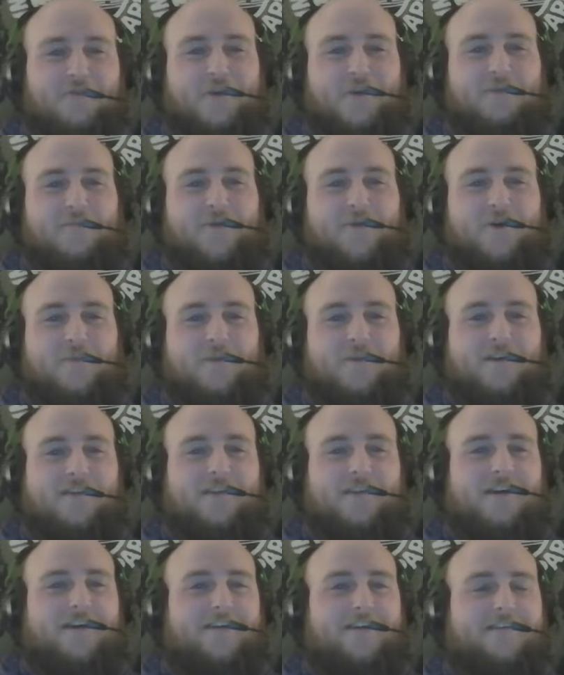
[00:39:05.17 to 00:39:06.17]
your big
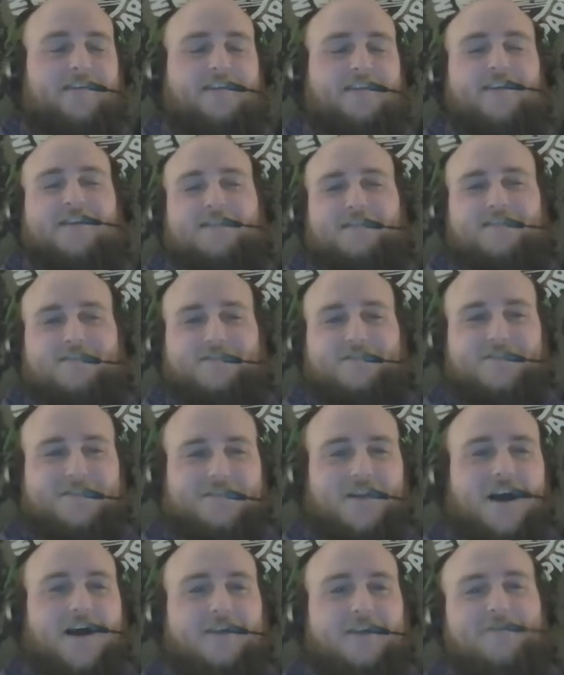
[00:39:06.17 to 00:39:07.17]
moment. Like,
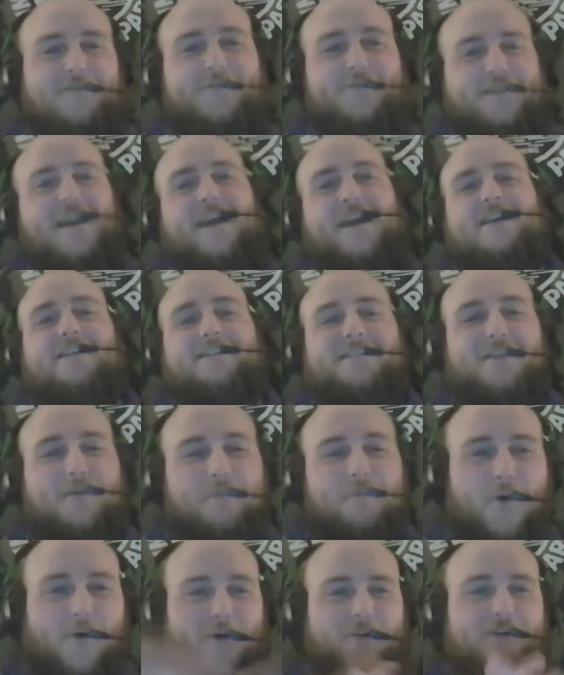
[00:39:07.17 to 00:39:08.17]
just understand
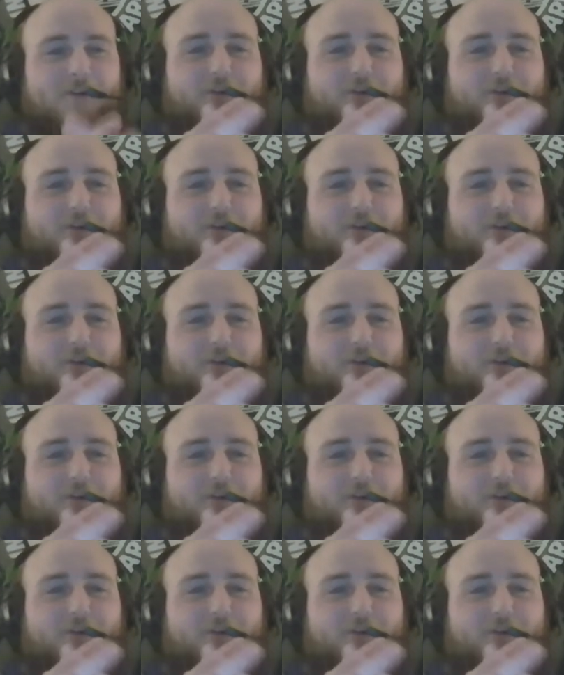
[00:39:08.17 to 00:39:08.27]
the more